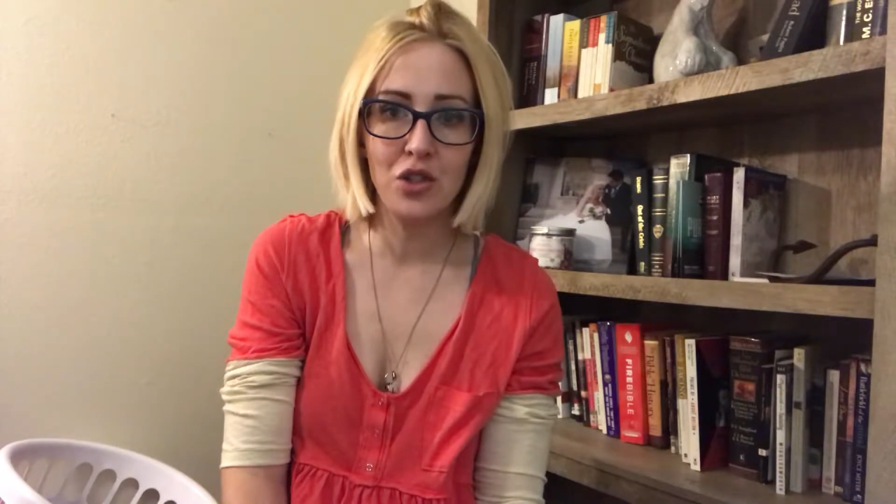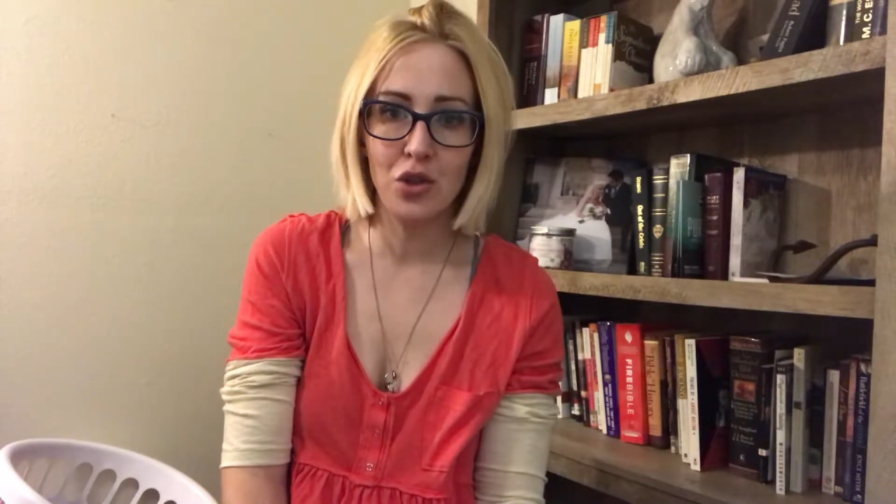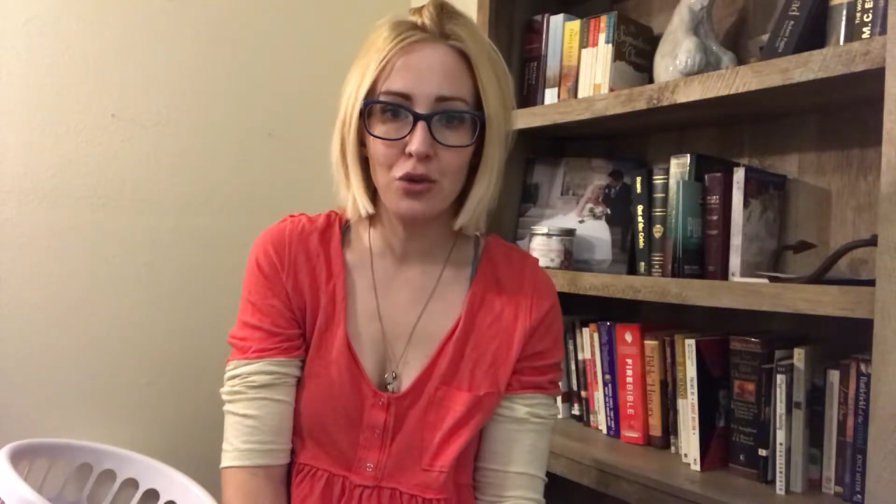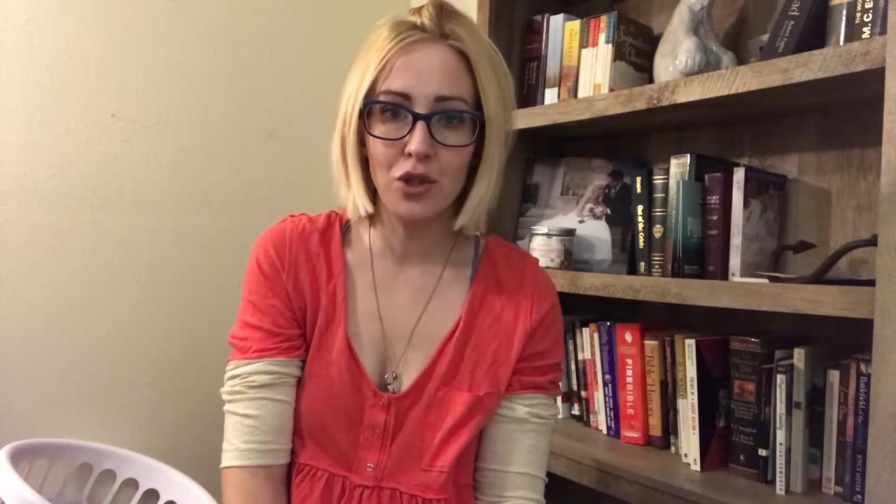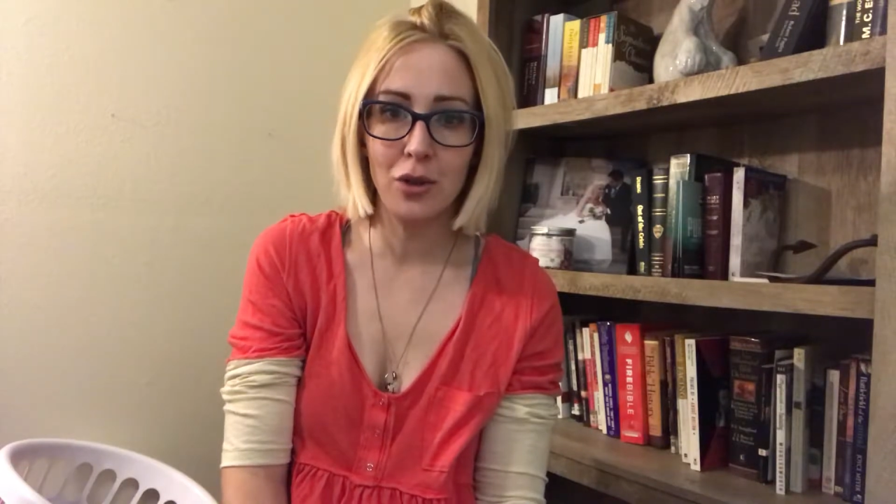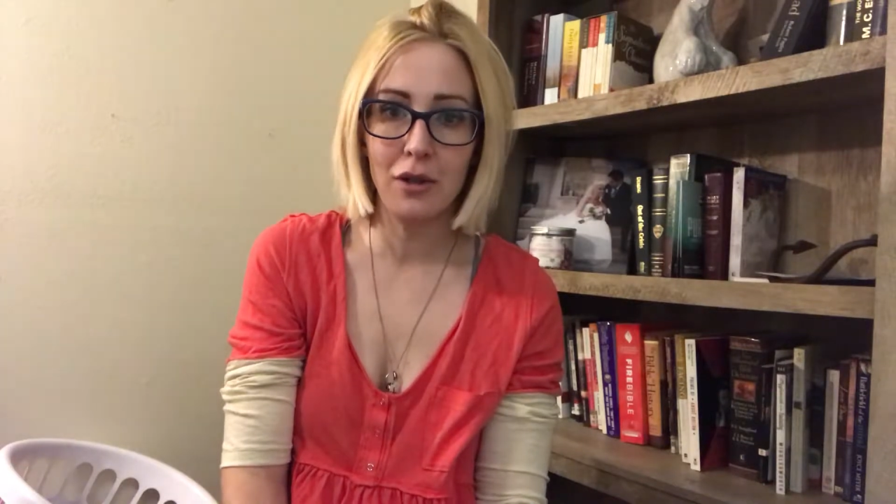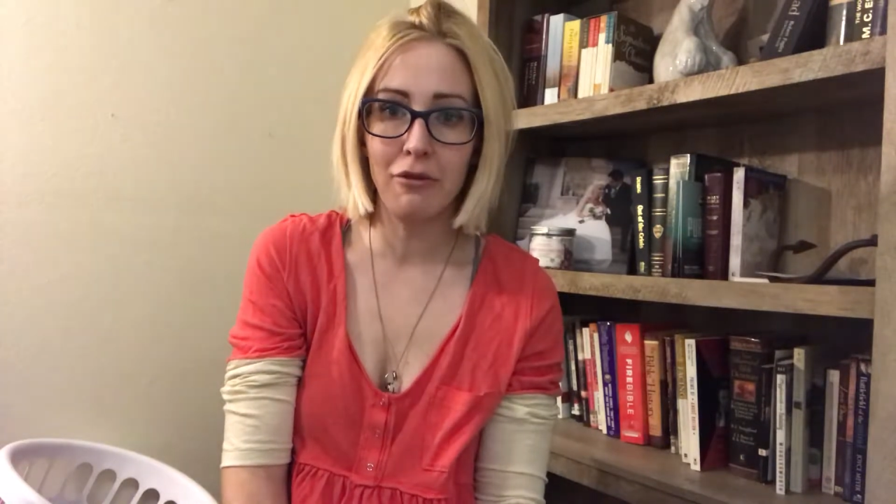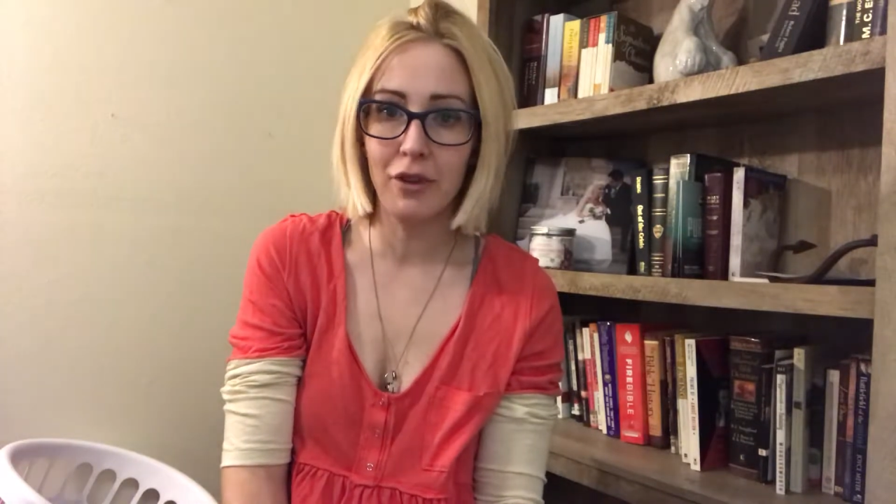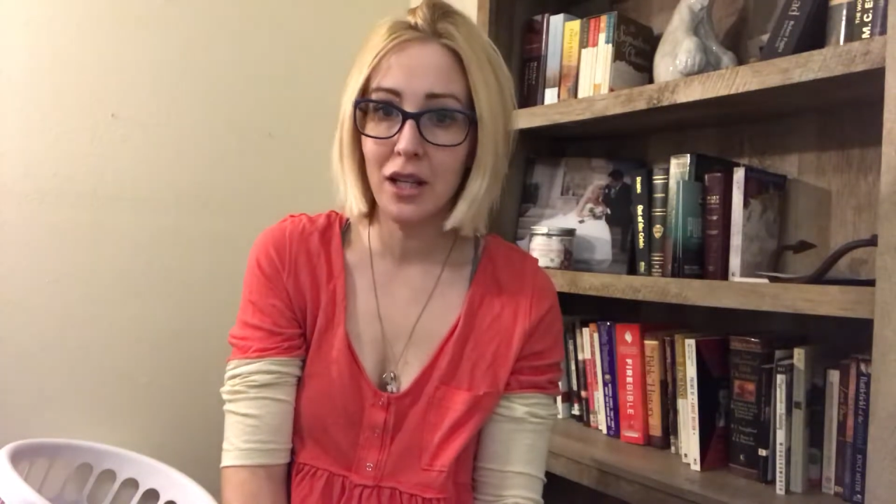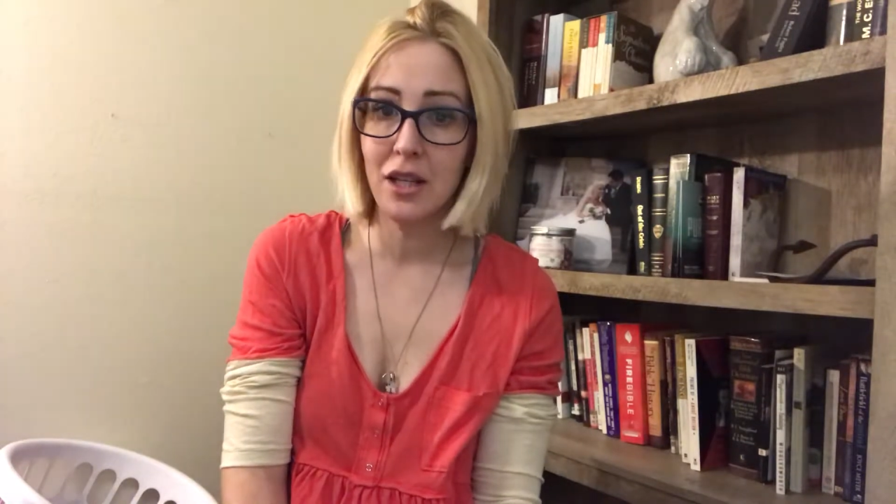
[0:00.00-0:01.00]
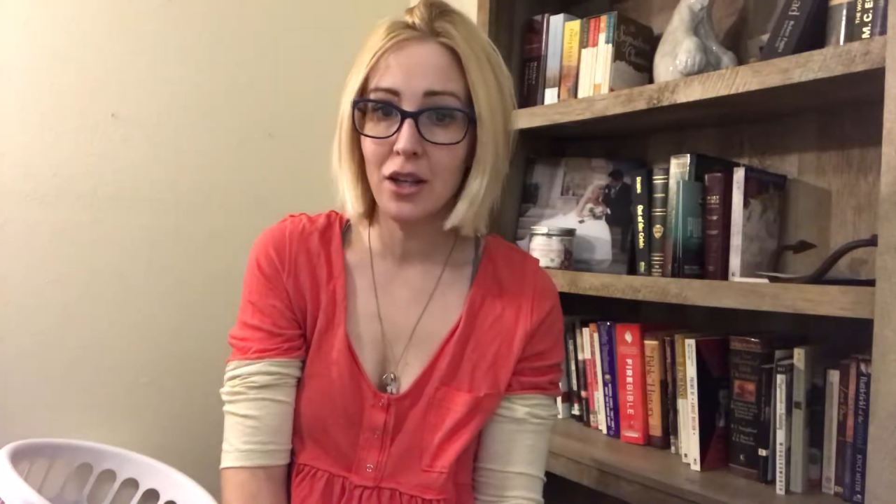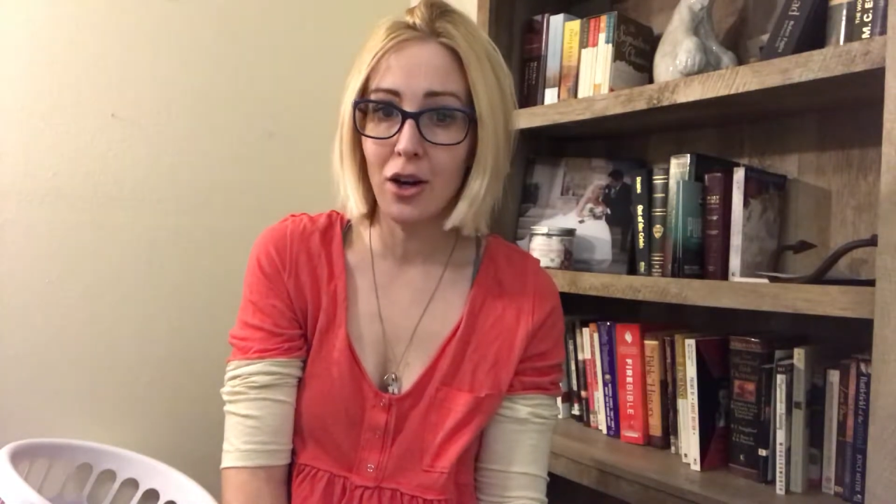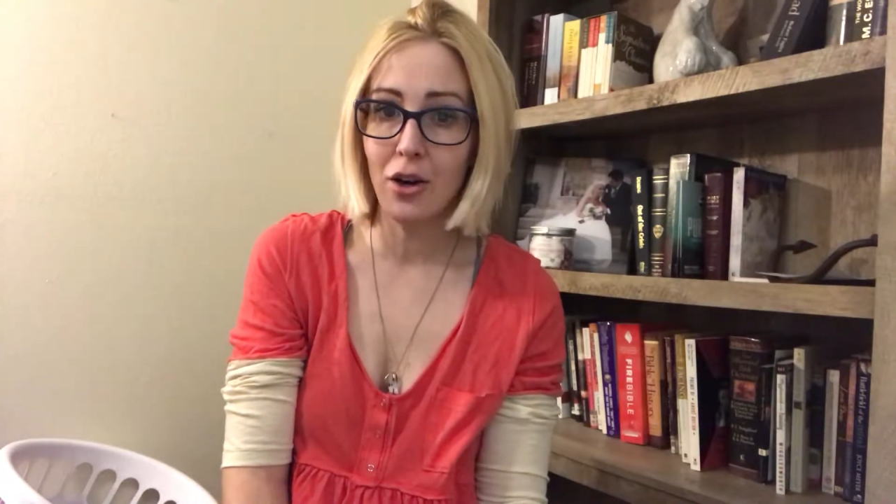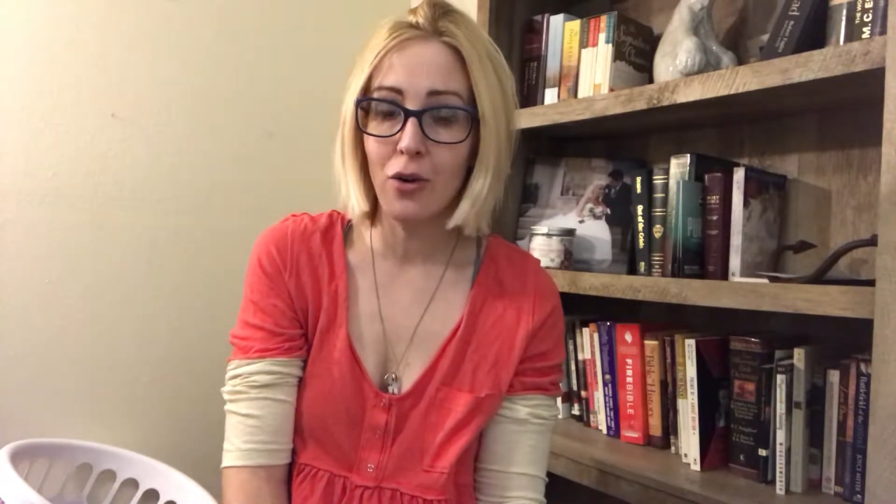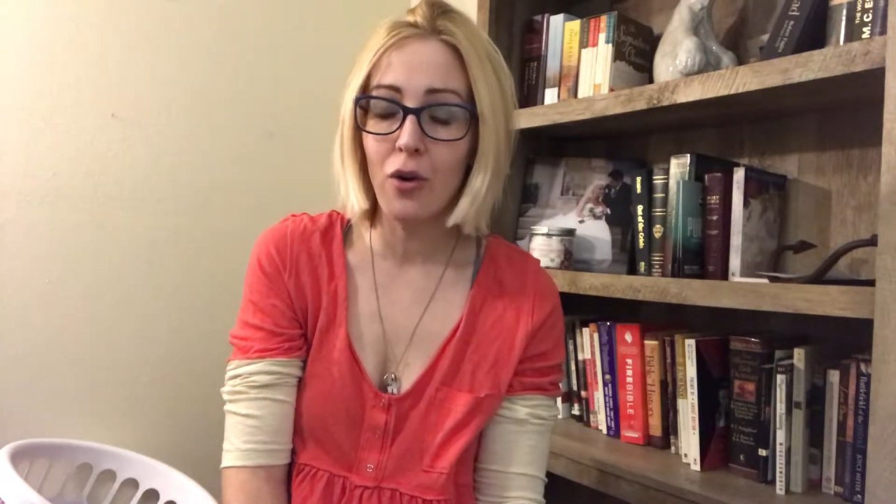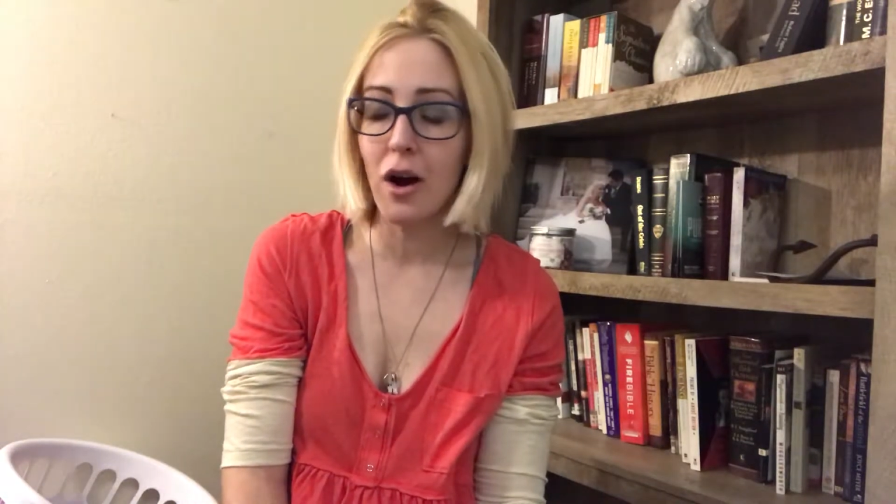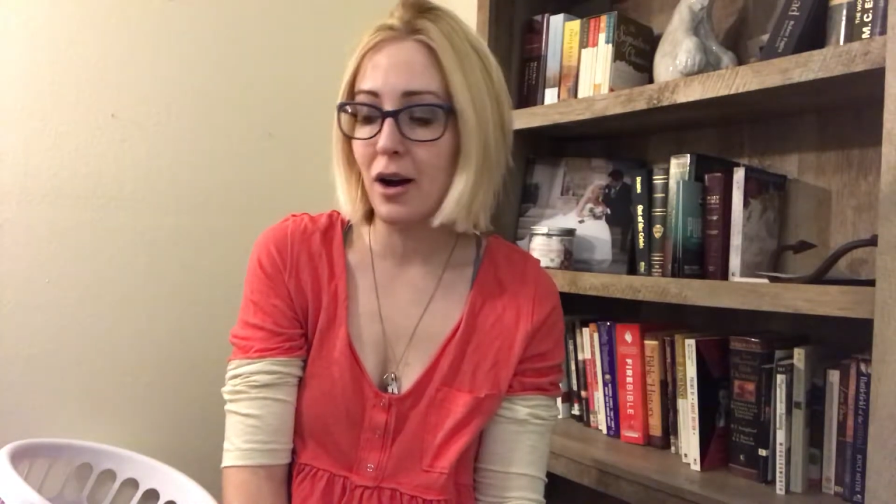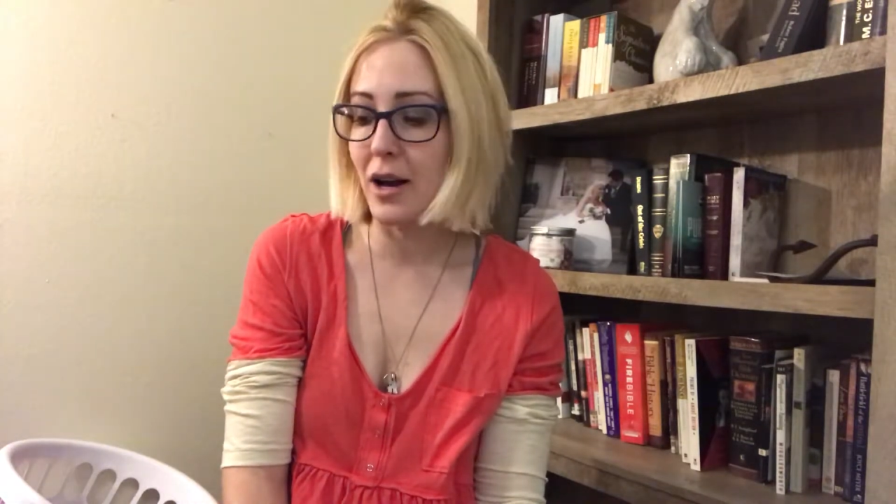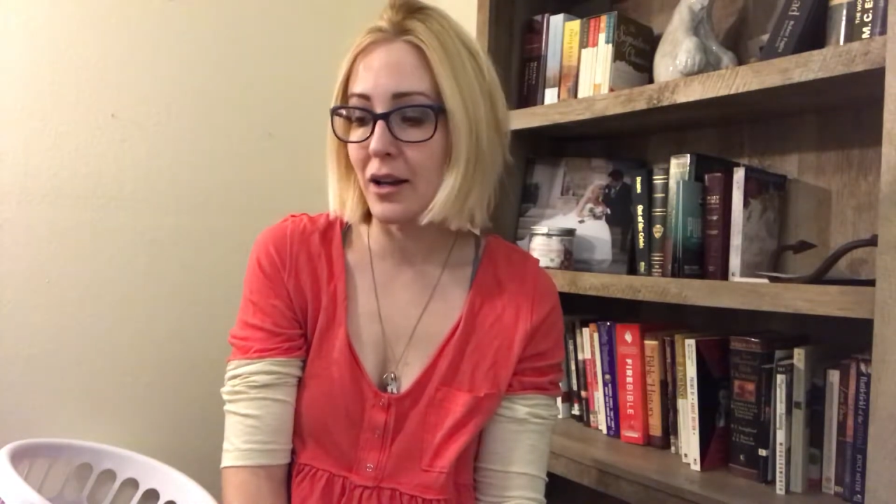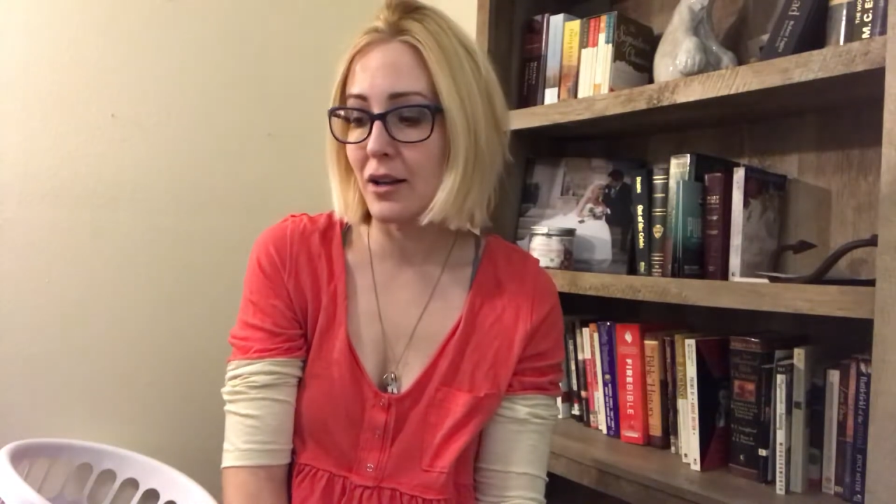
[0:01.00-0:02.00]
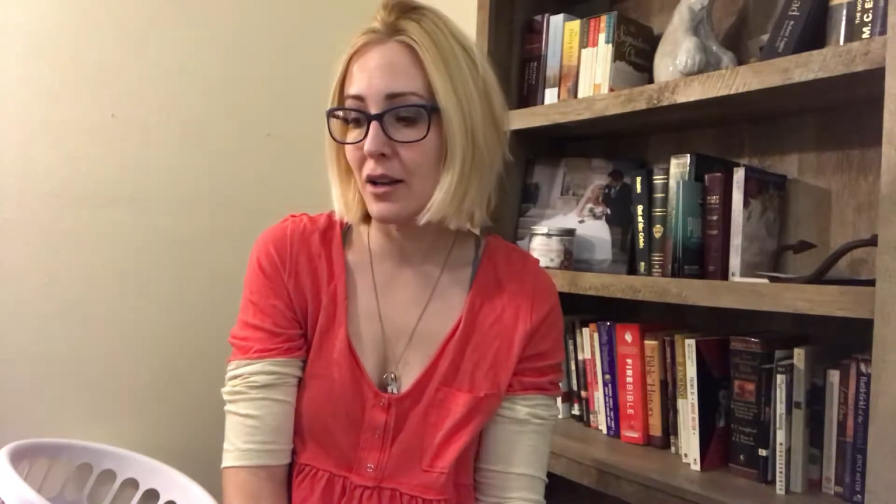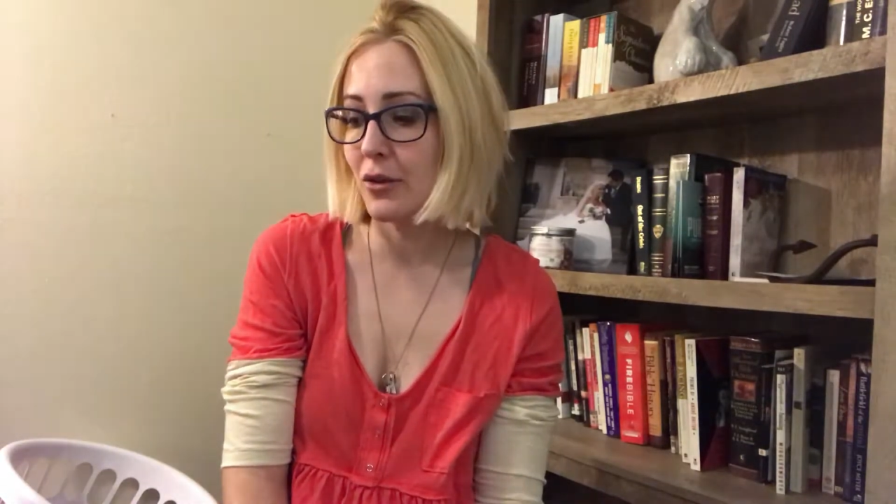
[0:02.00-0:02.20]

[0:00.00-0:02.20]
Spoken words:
to do a video on